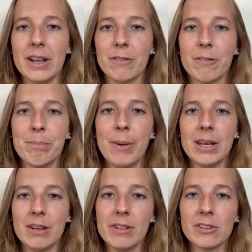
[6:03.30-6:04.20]
of
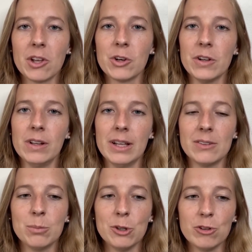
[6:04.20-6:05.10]
many of these underutilized
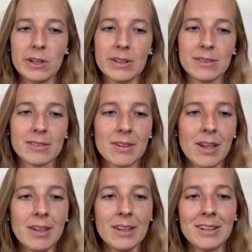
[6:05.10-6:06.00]
species.
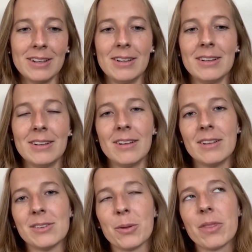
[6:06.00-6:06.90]

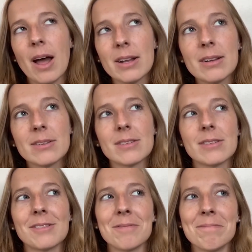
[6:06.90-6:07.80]
So that
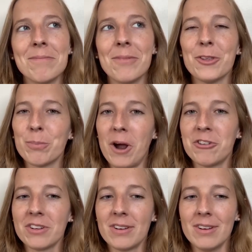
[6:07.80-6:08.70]
is this
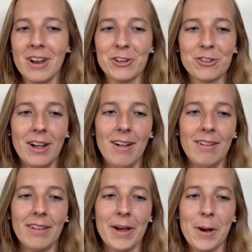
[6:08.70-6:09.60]
project in a
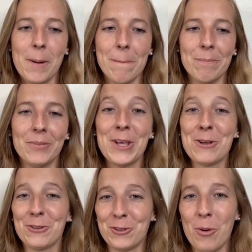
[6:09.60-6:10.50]
nutshell. Thank
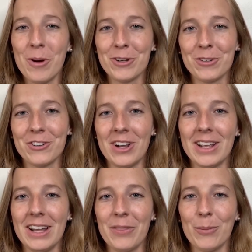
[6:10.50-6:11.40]
you so much for
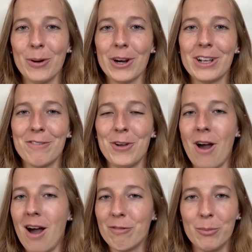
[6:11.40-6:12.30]
checking out the work. If you
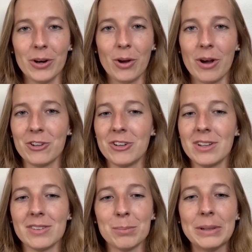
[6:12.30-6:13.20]
have more
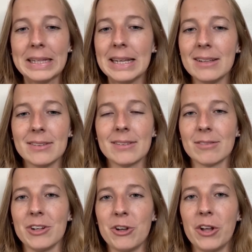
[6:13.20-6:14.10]
questions, please
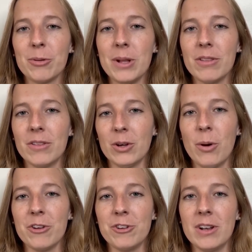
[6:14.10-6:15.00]
reach out to me through the
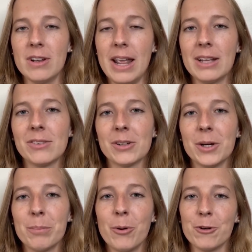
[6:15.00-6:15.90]
question and
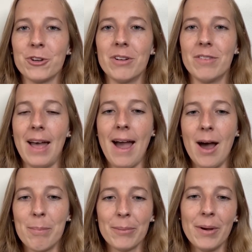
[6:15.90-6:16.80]
answer portion of the app,